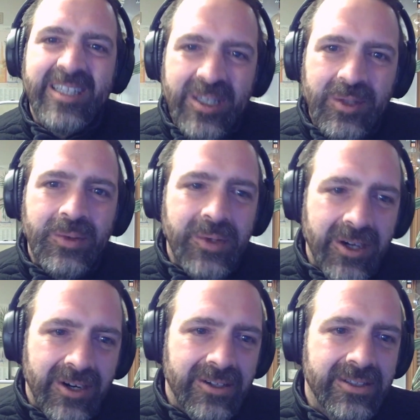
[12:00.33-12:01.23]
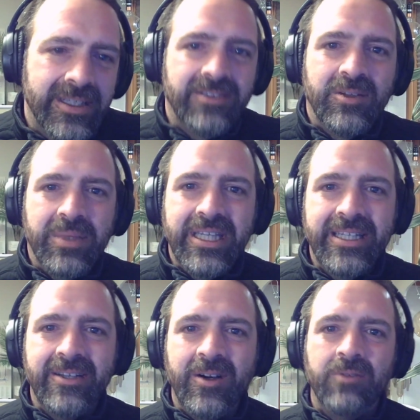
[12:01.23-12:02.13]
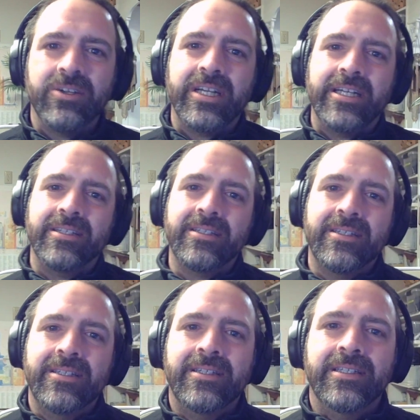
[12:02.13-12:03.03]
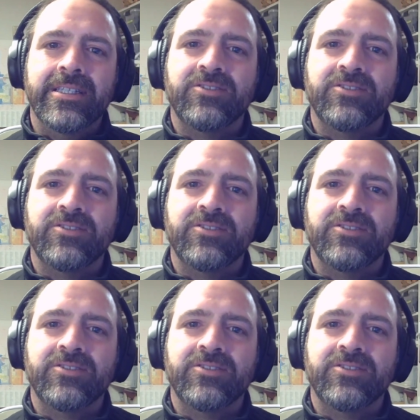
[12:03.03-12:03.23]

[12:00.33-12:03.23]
you call. That's a big overhead. It's